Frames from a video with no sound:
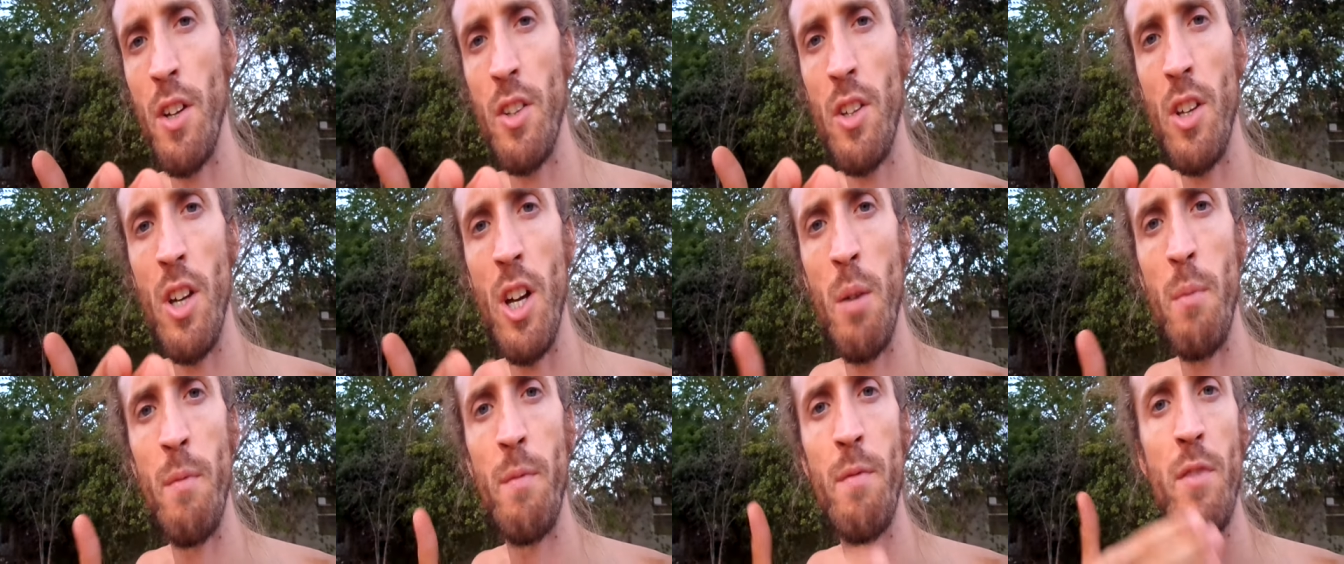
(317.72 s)

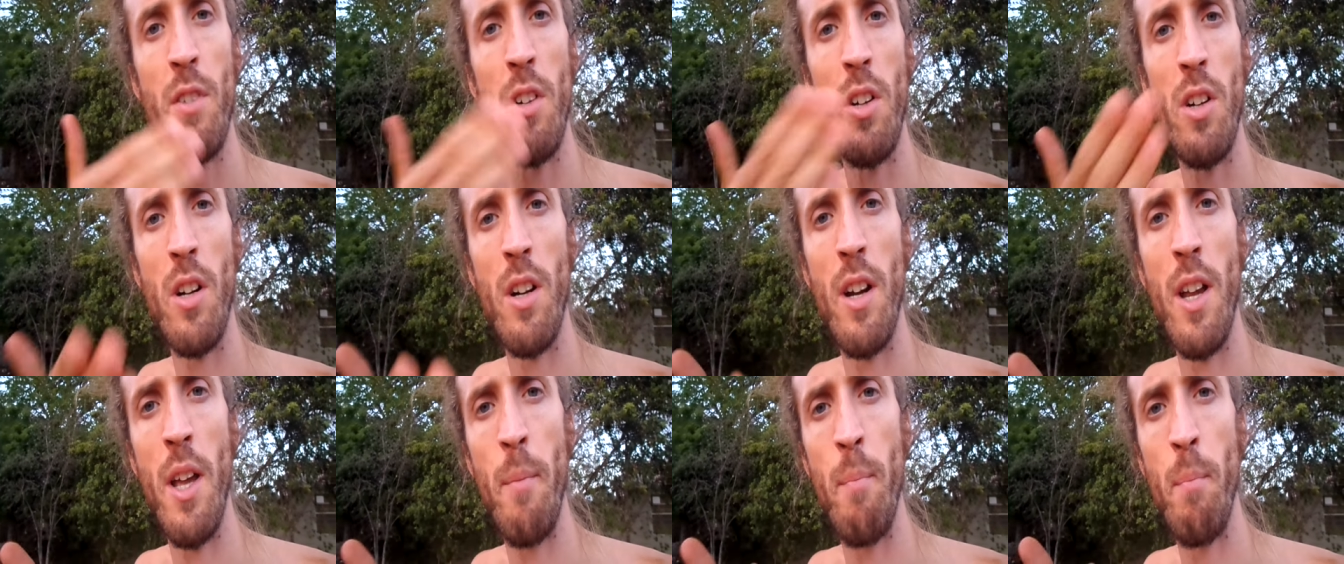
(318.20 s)
.com
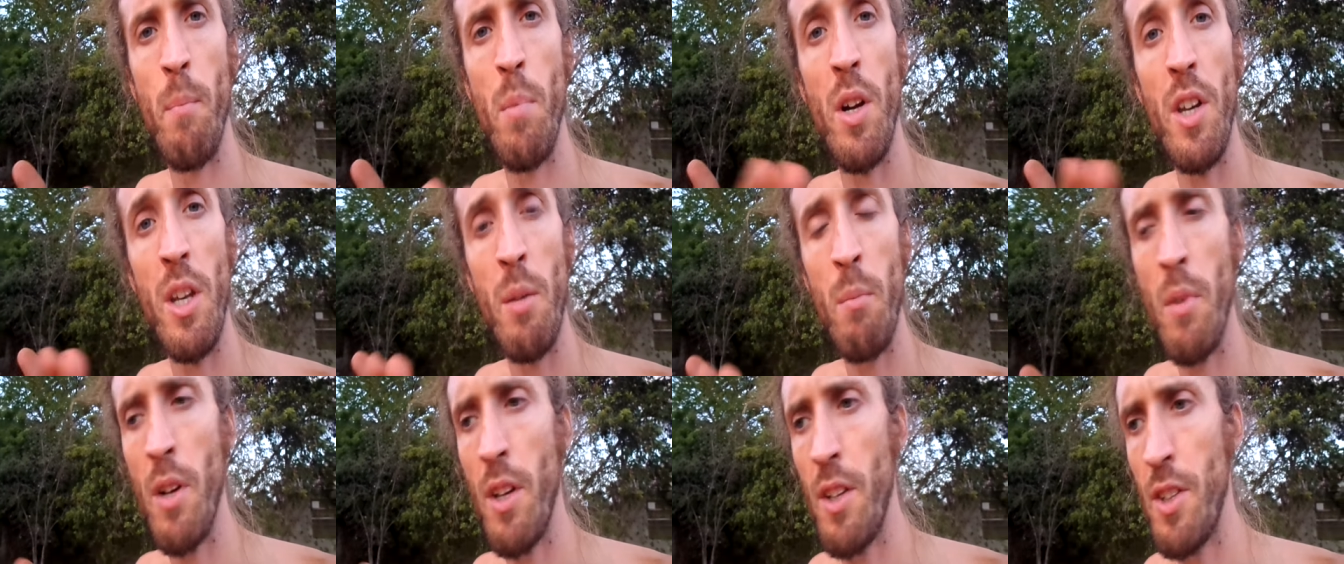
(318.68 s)
for um,
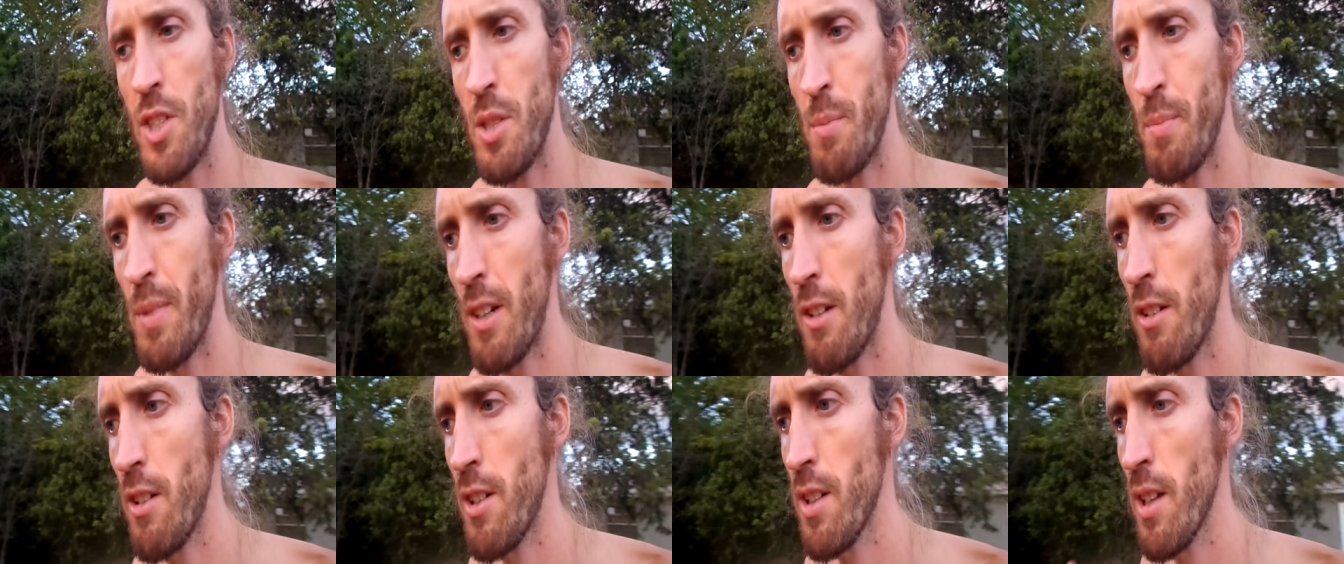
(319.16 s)
body, mind,
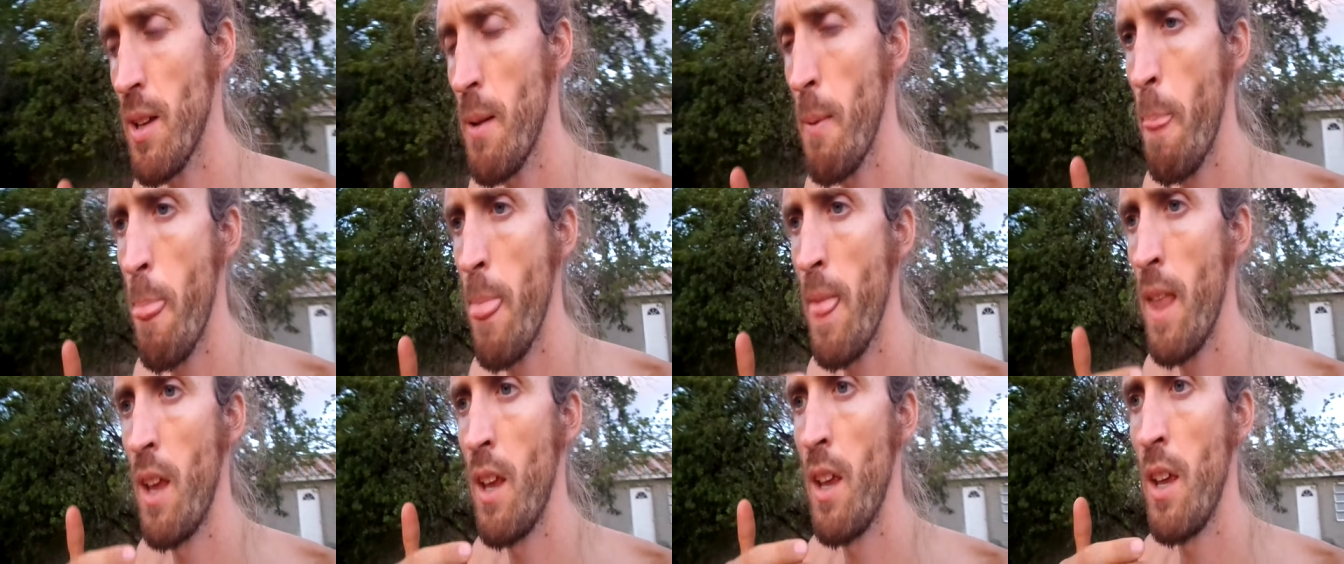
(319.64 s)
spirit.
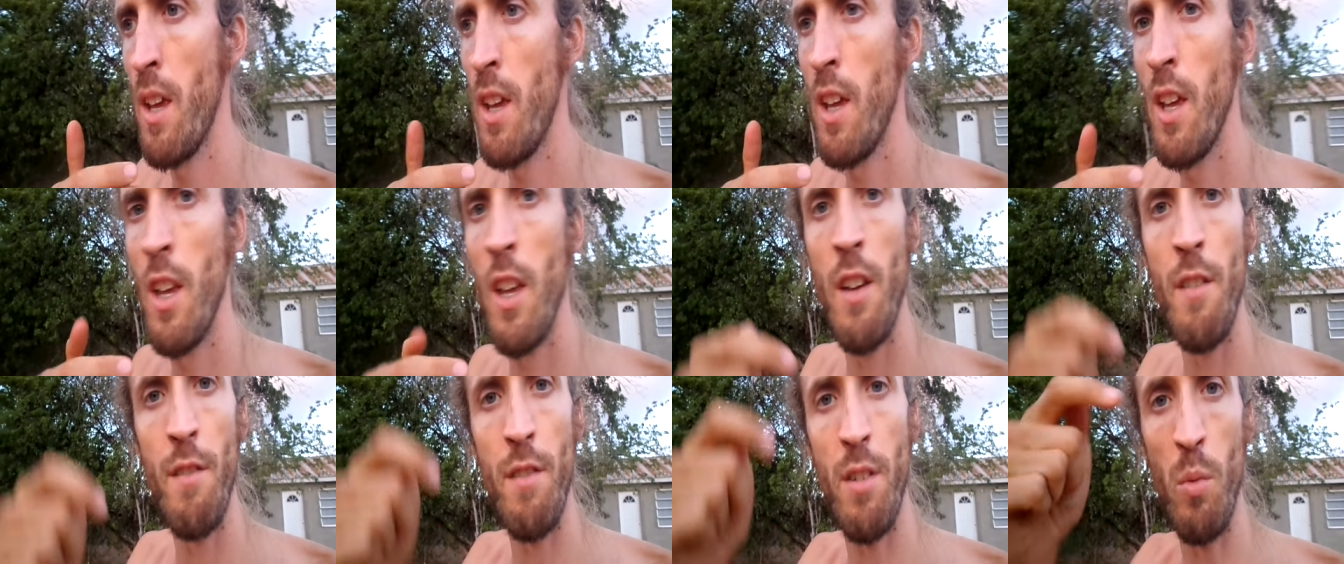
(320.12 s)

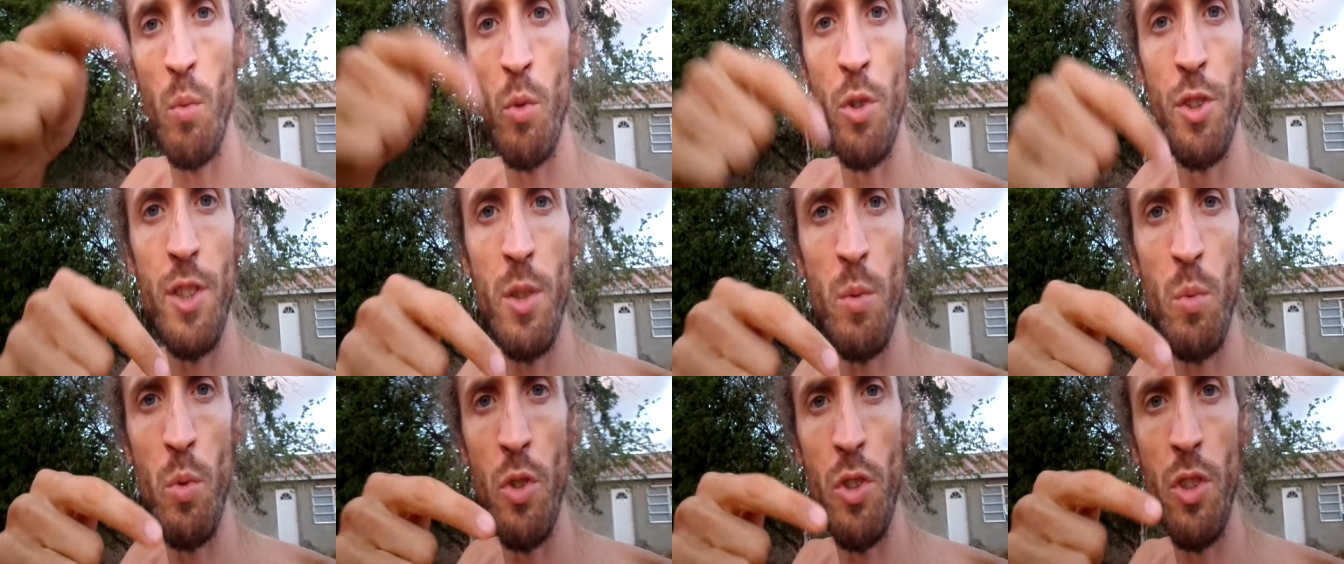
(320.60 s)
For
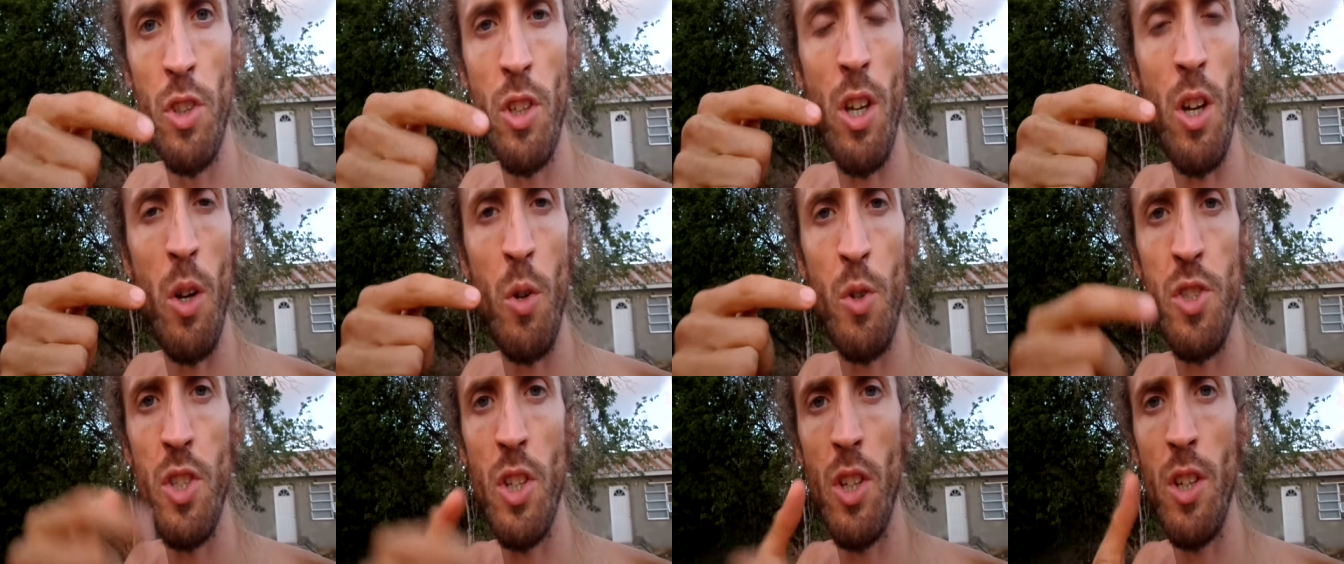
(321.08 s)
one-to-one
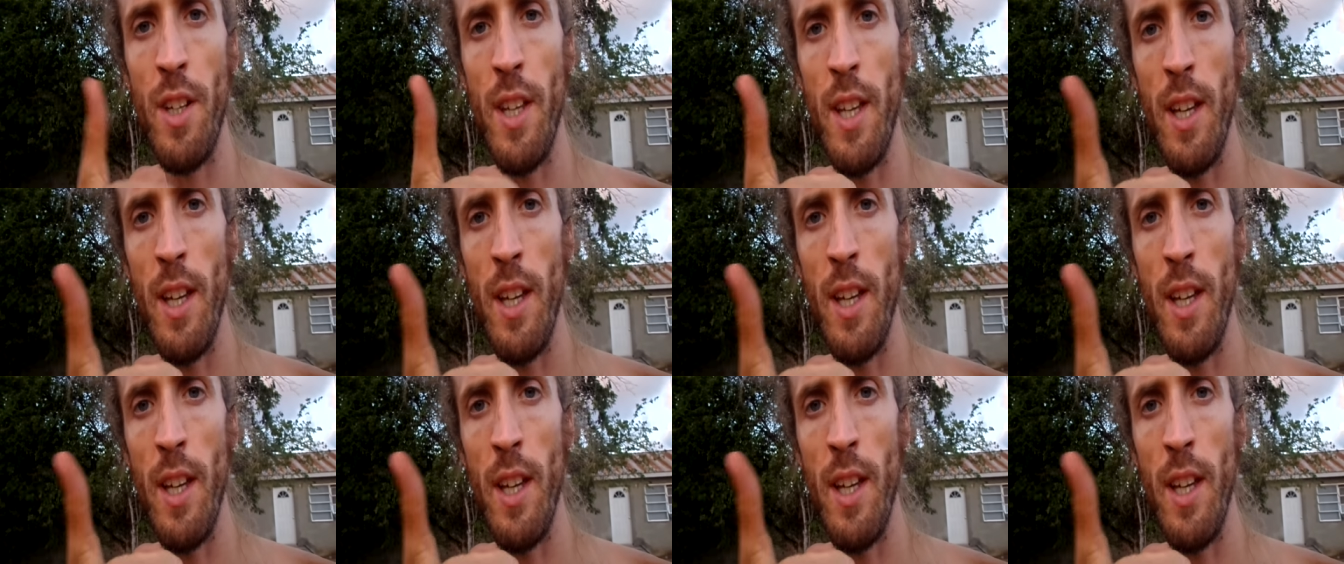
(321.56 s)
coaching on